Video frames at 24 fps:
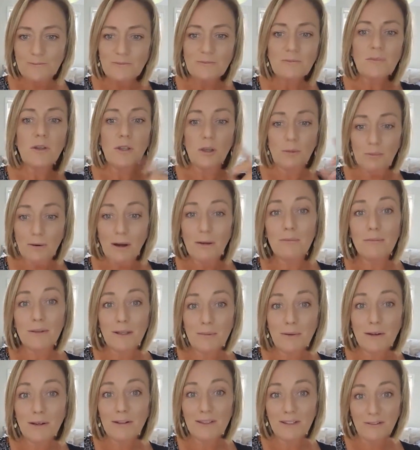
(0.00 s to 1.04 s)
You probably
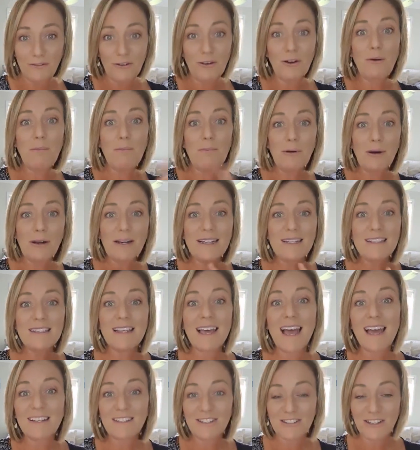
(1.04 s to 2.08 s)
will. If your body's
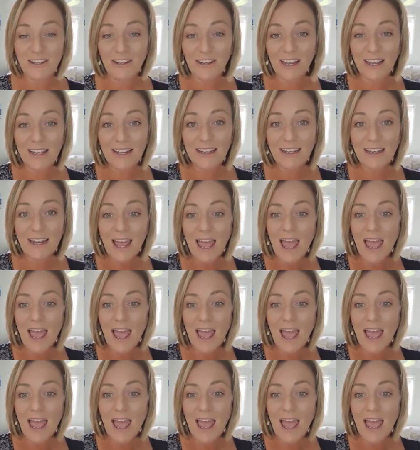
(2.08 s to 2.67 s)
that tired